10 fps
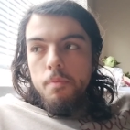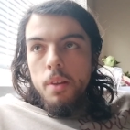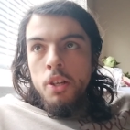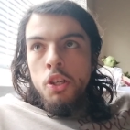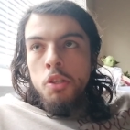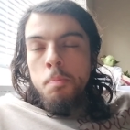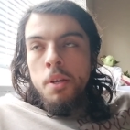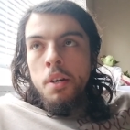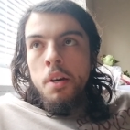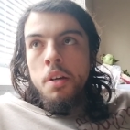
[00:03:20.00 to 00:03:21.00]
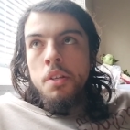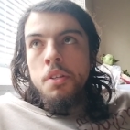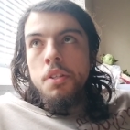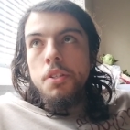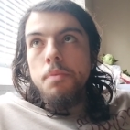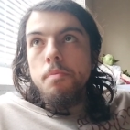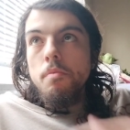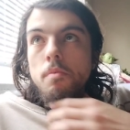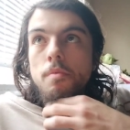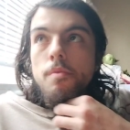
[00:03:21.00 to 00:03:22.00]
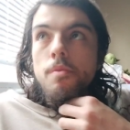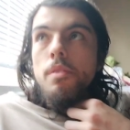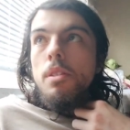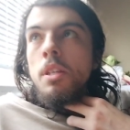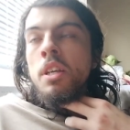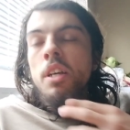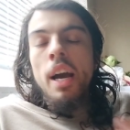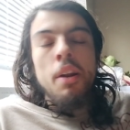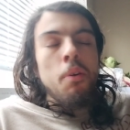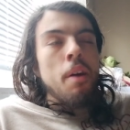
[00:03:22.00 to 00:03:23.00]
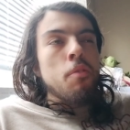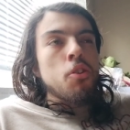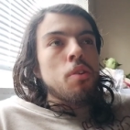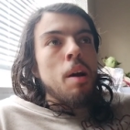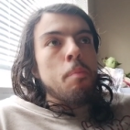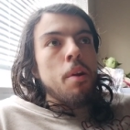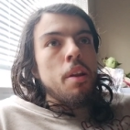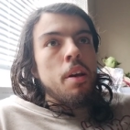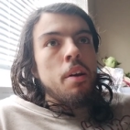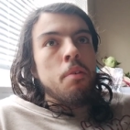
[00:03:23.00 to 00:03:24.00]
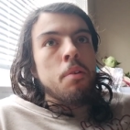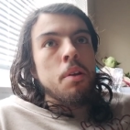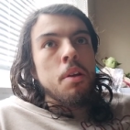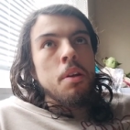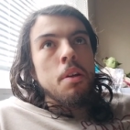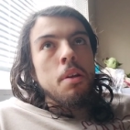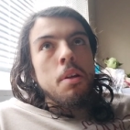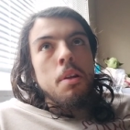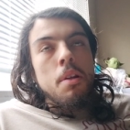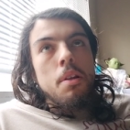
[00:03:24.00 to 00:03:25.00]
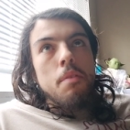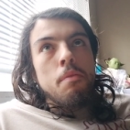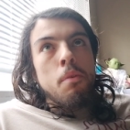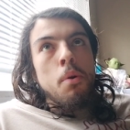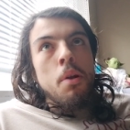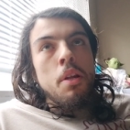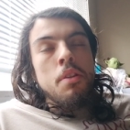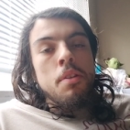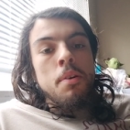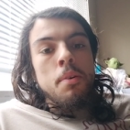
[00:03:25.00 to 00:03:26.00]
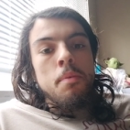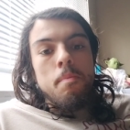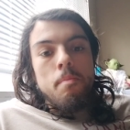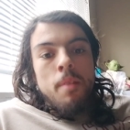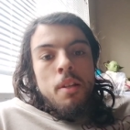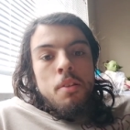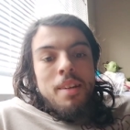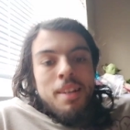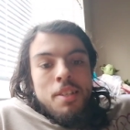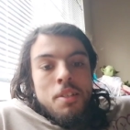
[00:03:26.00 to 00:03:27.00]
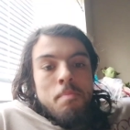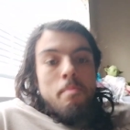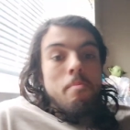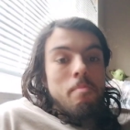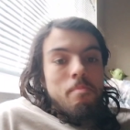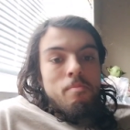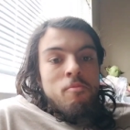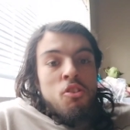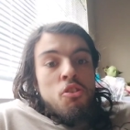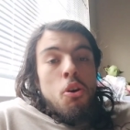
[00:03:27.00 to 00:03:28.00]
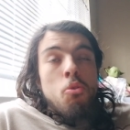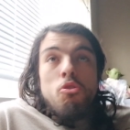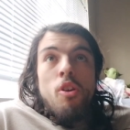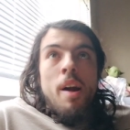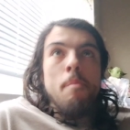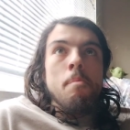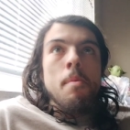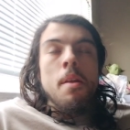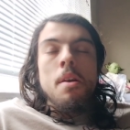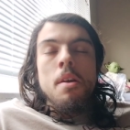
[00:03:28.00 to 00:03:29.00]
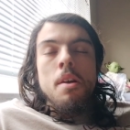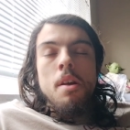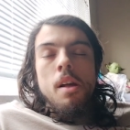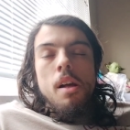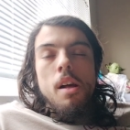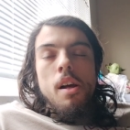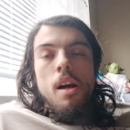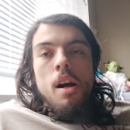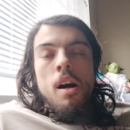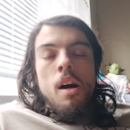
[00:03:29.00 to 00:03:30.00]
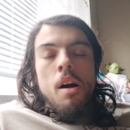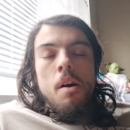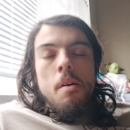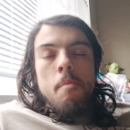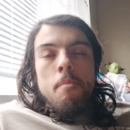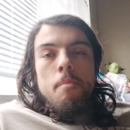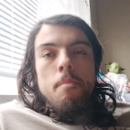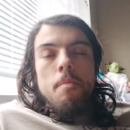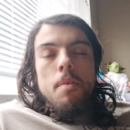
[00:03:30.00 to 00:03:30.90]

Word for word: just because I don't have a strap right now for it, so like it just there's no strap. Um